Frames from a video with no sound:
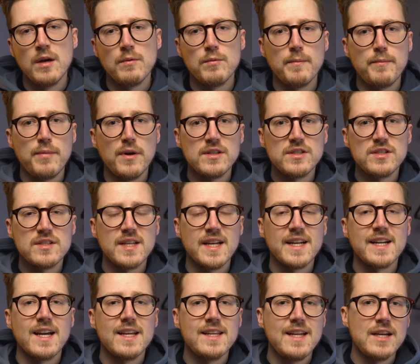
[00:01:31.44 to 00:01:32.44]
when
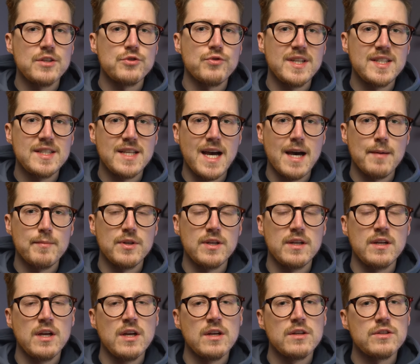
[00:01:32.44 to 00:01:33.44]
purchasing an Android
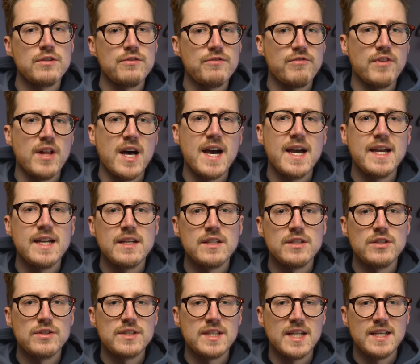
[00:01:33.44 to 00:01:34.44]
tablet to fly
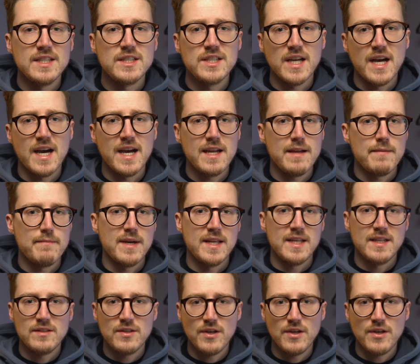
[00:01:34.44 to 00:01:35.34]
your DJI Mini